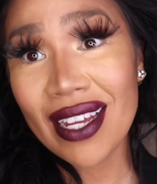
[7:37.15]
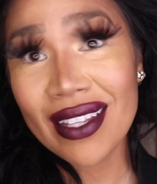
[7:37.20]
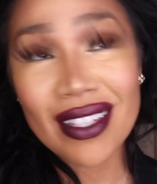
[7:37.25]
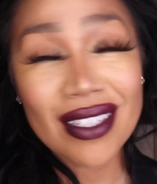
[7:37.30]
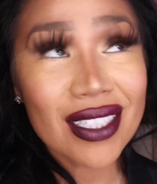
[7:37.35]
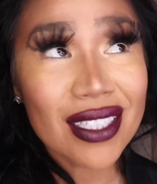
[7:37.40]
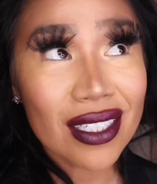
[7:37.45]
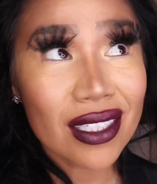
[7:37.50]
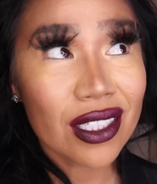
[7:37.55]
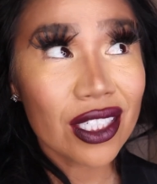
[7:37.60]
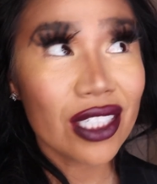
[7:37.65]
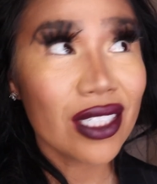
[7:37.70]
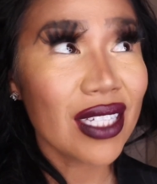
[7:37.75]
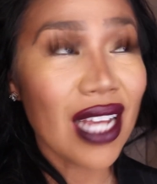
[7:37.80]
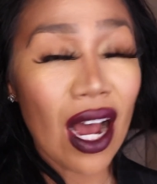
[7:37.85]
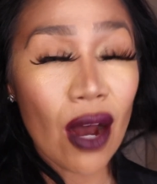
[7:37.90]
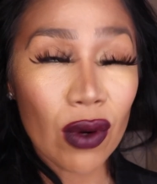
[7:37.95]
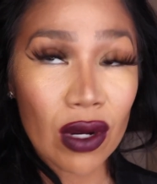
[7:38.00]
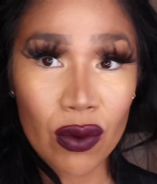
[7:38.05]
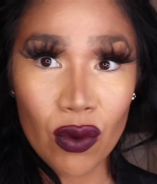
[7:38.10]
And this is just
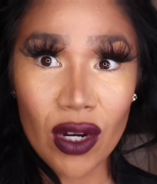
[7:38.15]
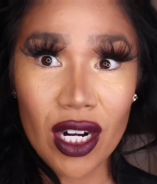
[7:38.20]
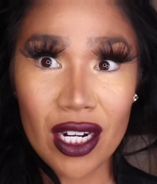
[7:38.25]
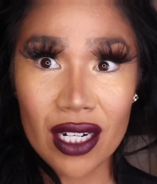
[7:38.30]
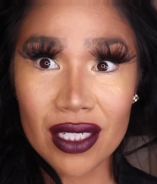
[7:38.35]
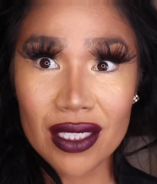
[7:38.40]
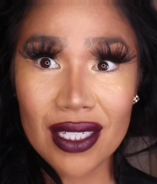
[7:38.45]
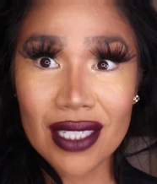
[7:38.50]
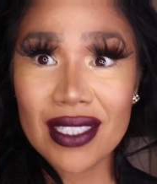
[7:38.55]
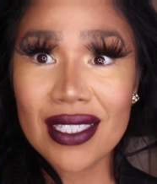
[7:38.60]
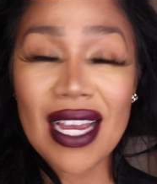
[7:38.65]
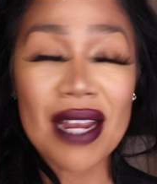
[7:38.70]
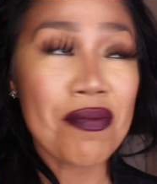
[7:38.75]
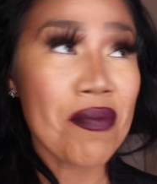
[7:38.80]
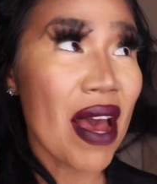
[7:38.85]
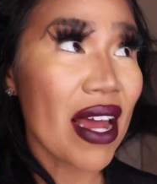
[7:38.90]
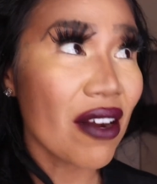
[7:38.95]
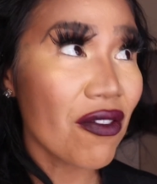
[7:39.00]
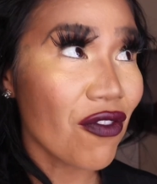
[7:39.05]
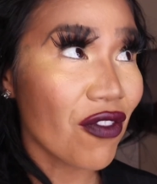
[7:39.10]
how it works. It's like
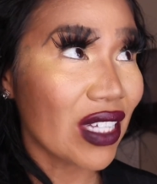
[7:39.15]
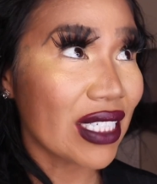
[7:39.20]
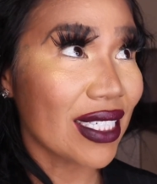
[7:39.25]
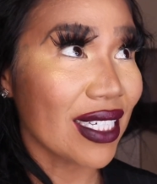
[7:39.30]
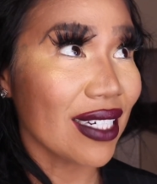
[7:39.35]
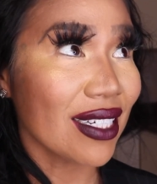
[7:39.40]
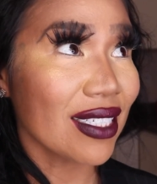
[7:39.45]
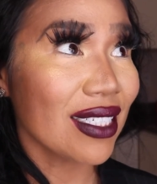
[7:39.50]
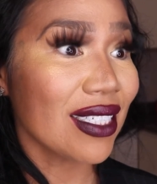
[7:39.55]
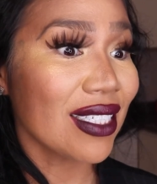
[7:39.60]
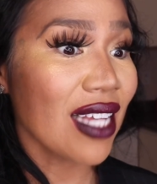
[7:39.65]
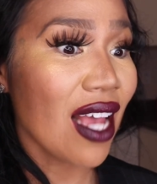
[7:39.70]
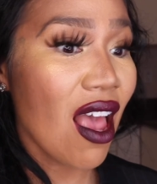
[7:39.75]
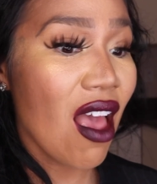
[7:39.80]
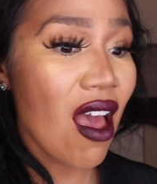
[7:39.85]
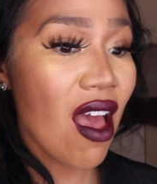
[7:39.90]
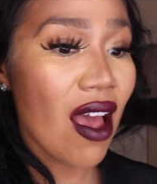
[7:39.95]
metaphysics.